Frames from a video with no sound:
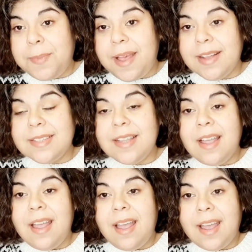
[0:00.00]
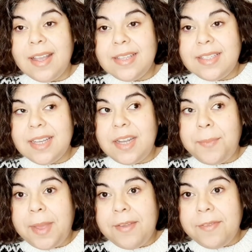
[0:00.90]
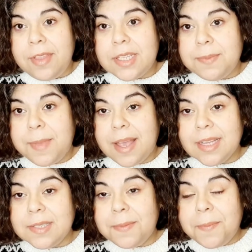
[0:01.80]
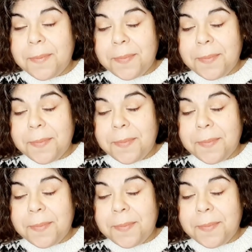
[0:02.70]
box. I did pay for this box